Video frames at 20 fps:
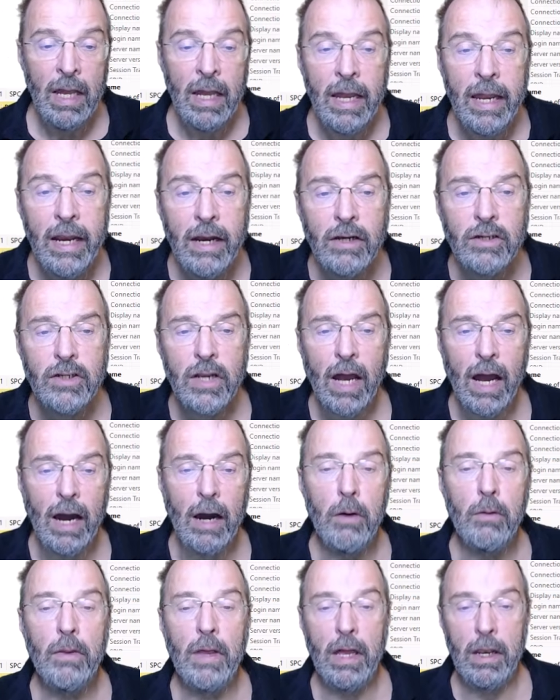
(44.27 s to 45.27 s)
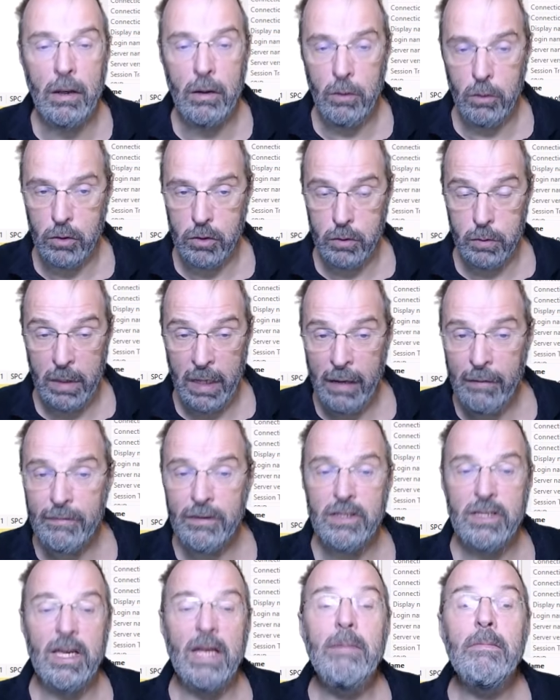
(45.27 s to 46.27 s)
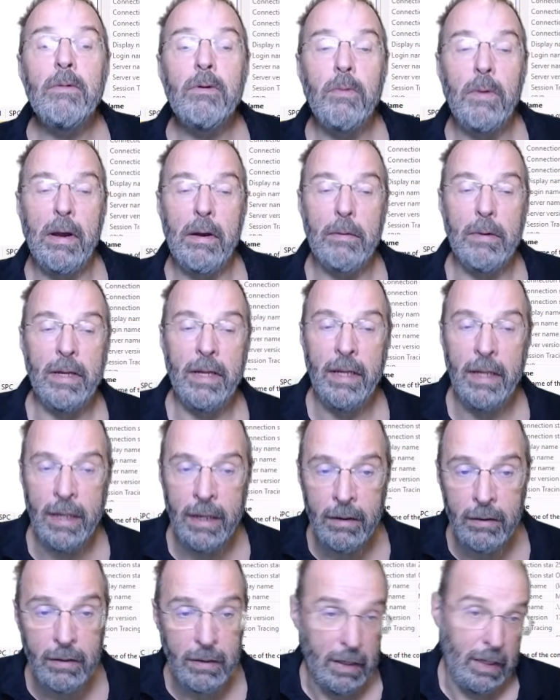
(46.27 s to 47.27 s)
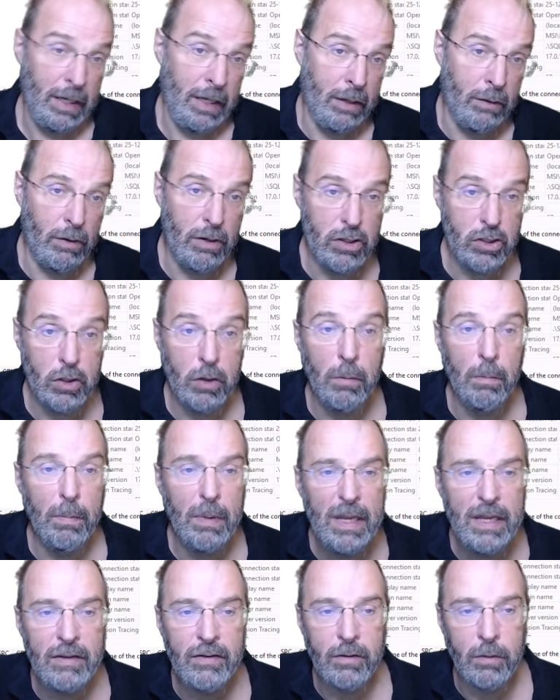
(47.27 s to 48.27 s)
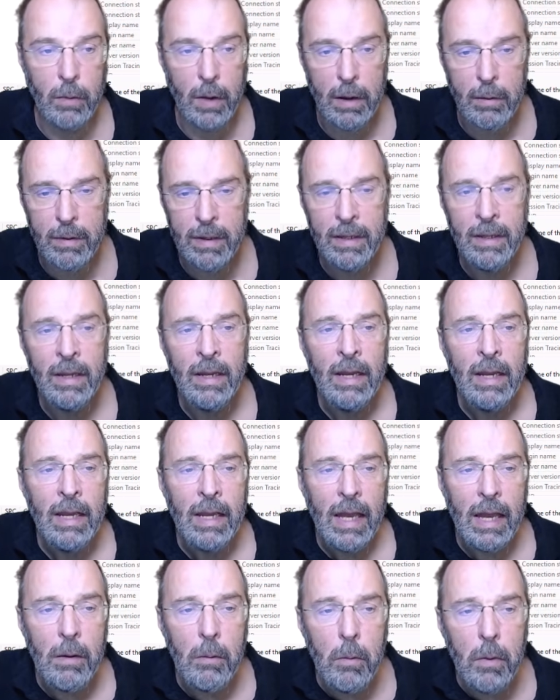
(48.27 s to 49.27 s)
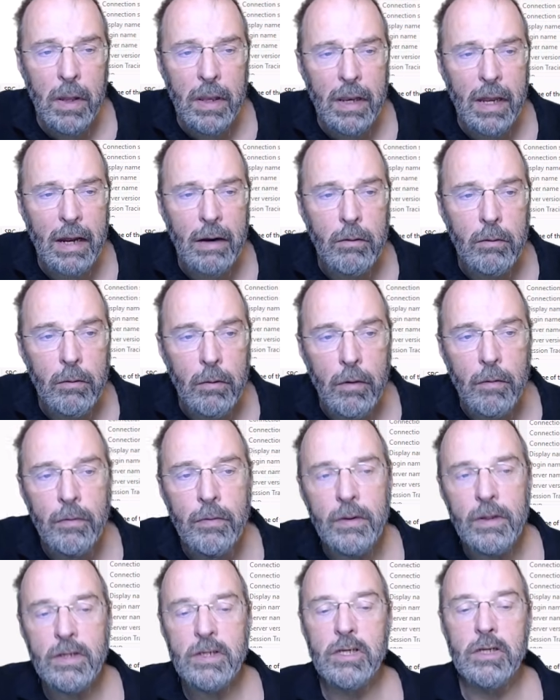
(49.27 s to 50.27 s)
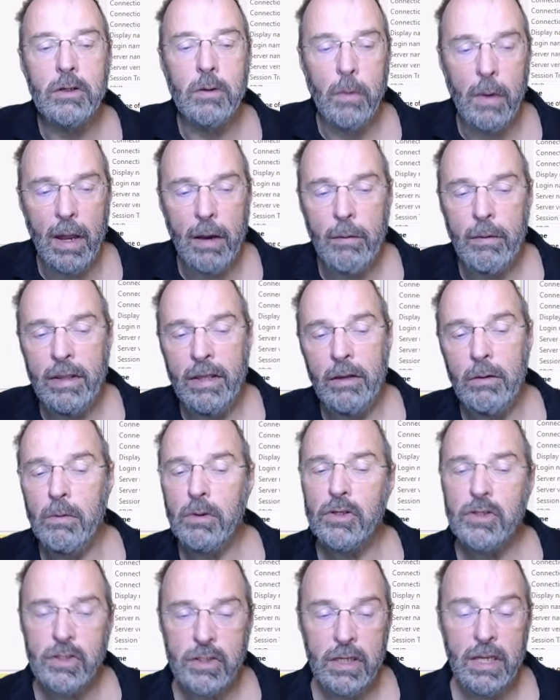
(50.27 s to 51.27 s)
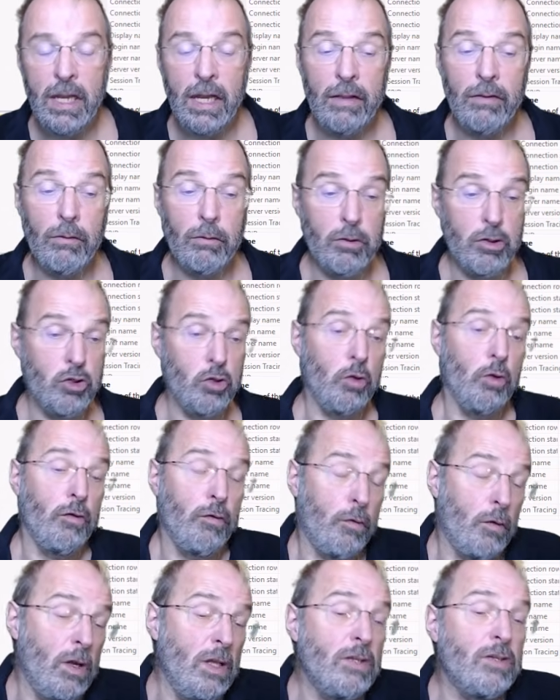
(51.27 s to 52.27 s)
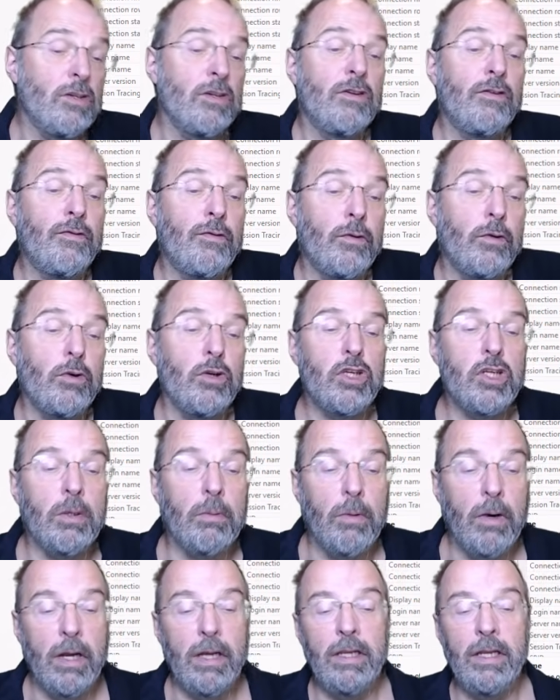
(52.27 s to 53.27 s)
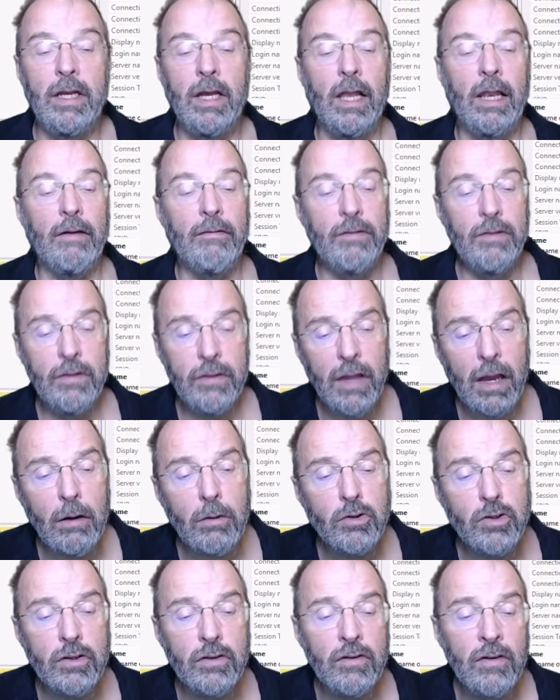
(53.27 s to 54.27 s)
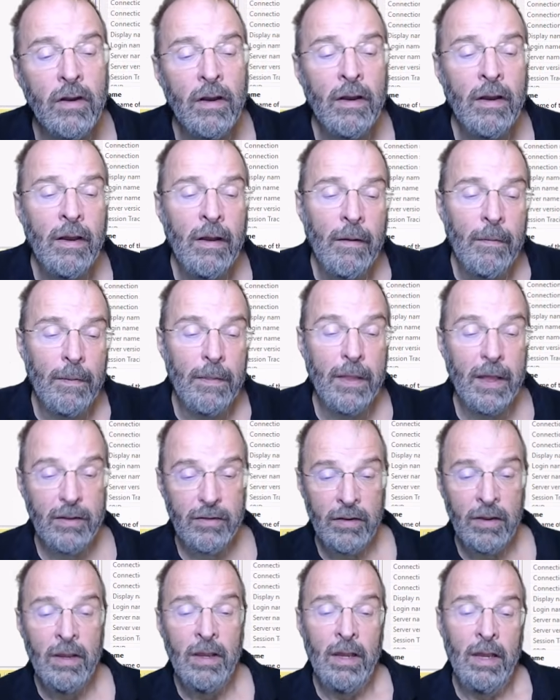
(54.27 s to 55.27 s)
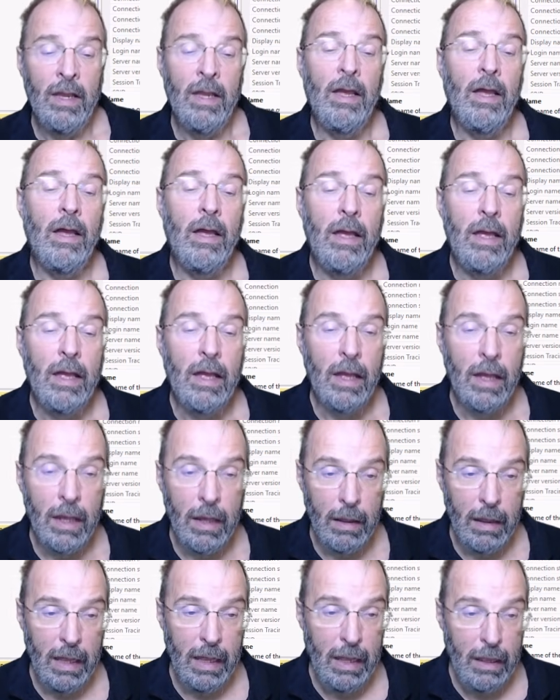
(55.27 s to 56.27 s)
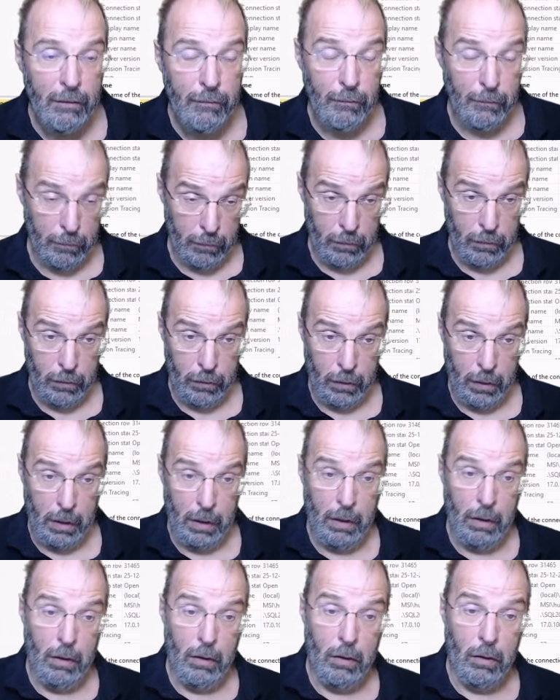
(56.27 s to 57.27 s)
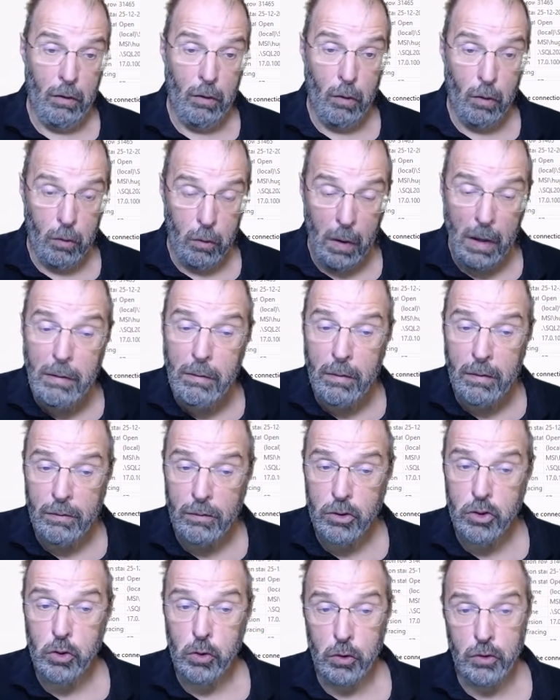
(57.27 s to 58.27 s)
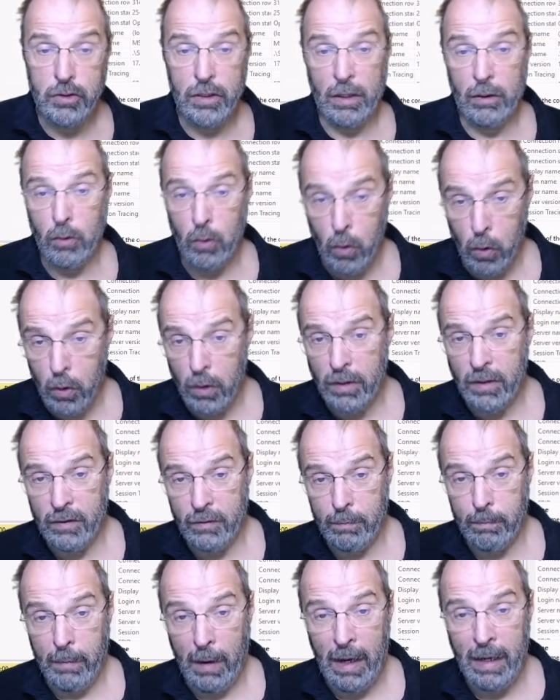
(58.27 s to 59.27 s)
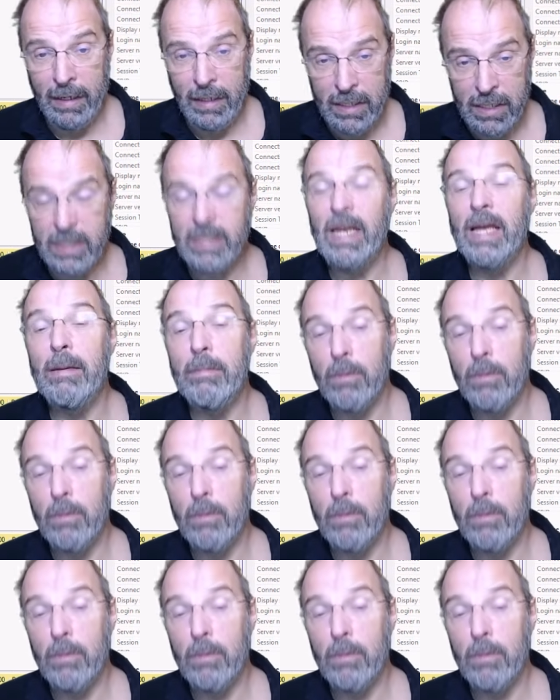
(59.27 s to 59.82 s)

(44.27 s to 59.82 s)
Here's how that looks. We have the same query here as a complete query, and when I run this query, you will see in the result, for instance, for customer ID 11,000, that if the query results are ordered by the same